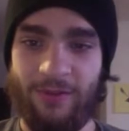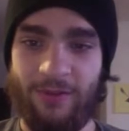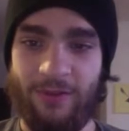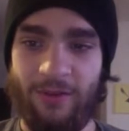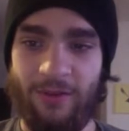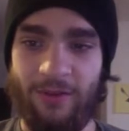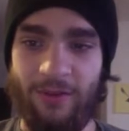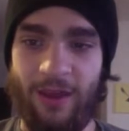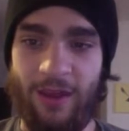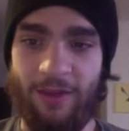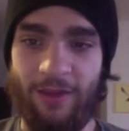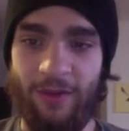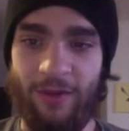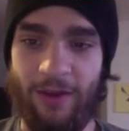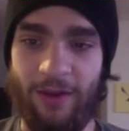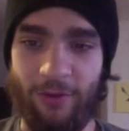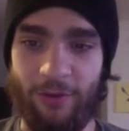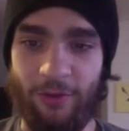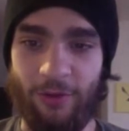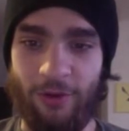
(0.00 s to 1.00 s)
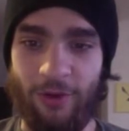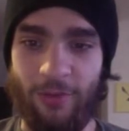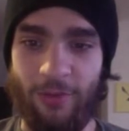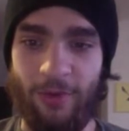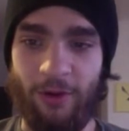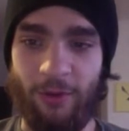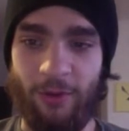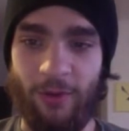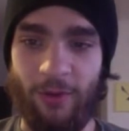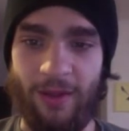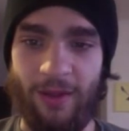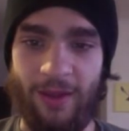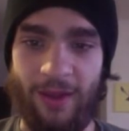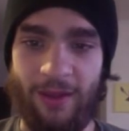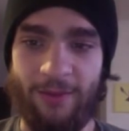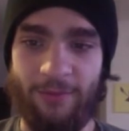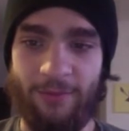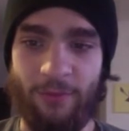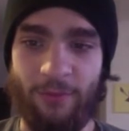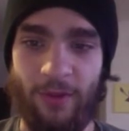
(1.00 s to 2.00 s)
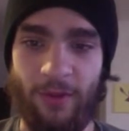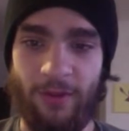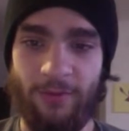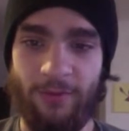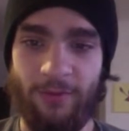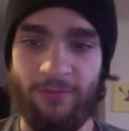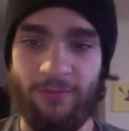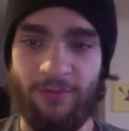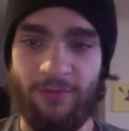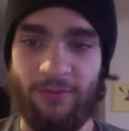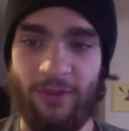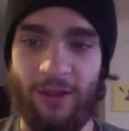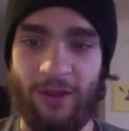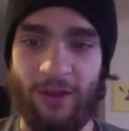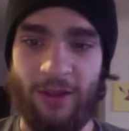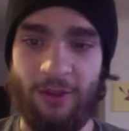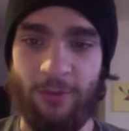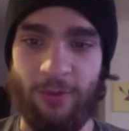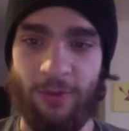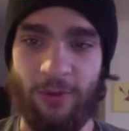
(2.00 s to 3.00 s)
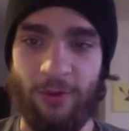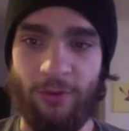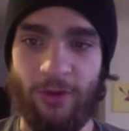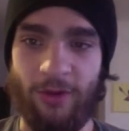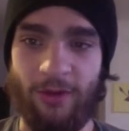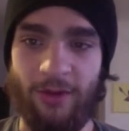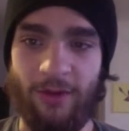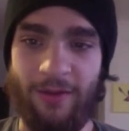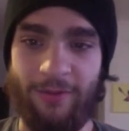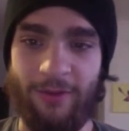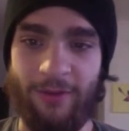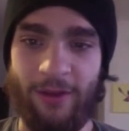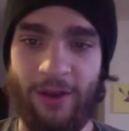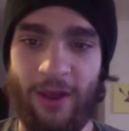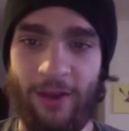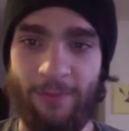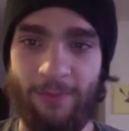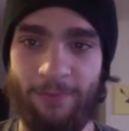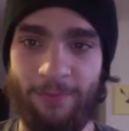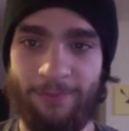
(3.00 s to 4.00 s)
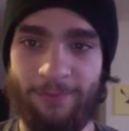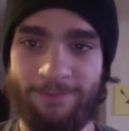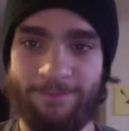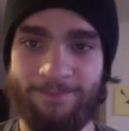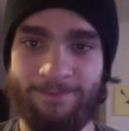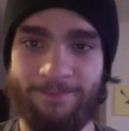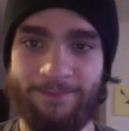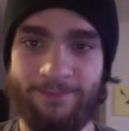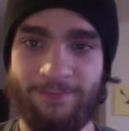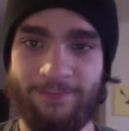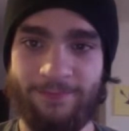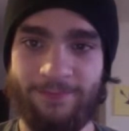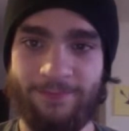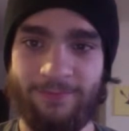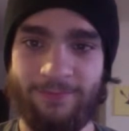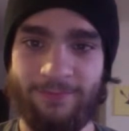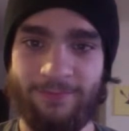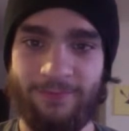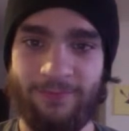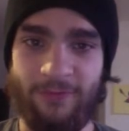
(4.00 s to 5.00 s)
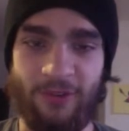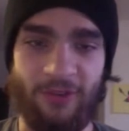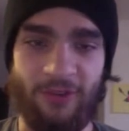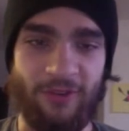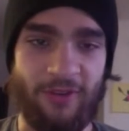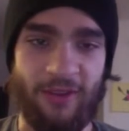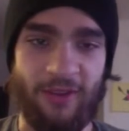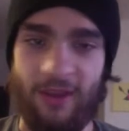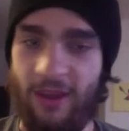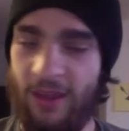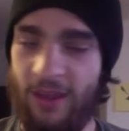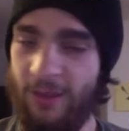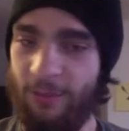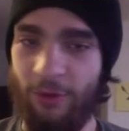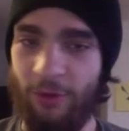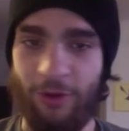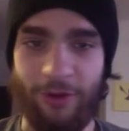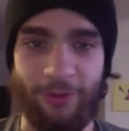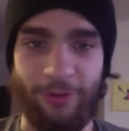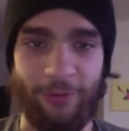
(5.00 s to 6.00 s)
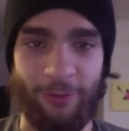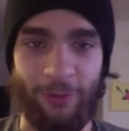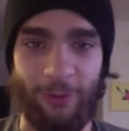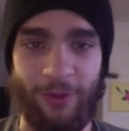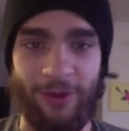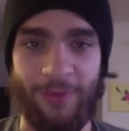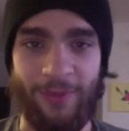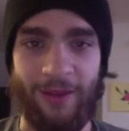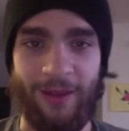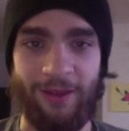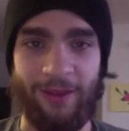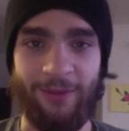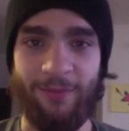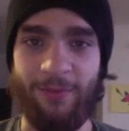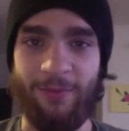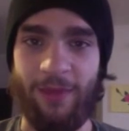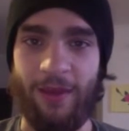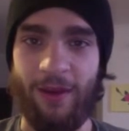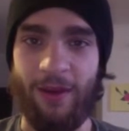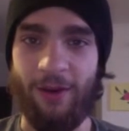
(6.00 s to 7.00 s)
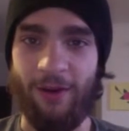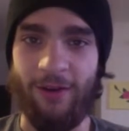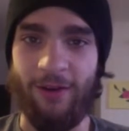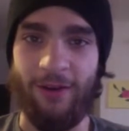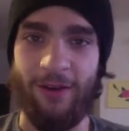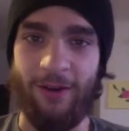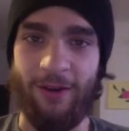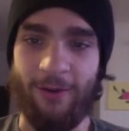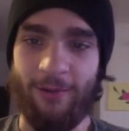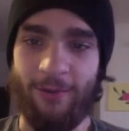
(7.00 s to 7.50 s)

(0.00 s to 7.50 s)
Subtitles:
You can't find a Grimlock Marowak yet. Well, get a Cubone and level it up. Just keep looking for one, man. They are in here.